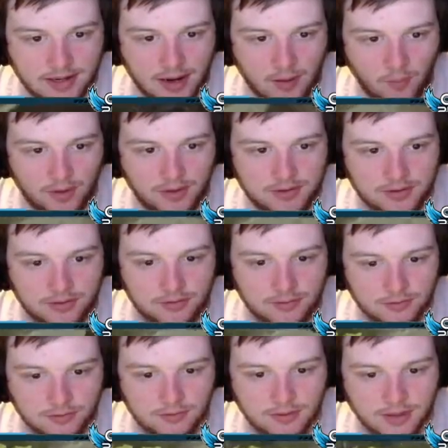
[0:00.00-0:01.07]
I don't
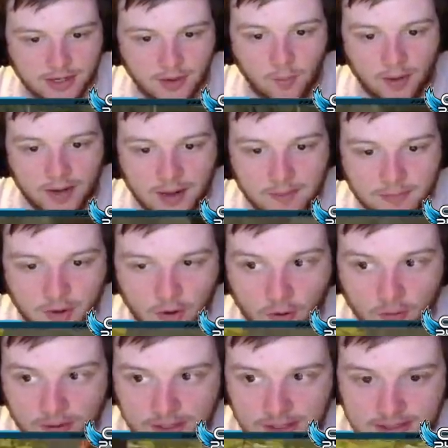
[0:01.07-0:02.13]
want him to
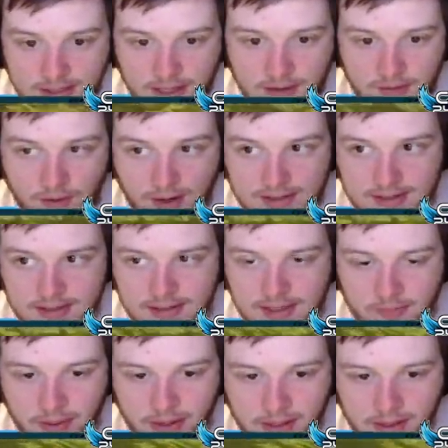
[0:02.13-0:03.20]
overextend, res his
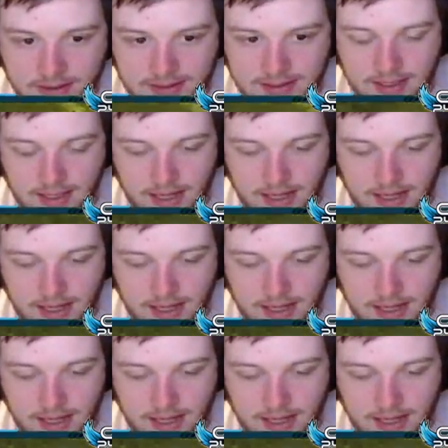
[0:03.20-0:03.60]
teammate, because it's a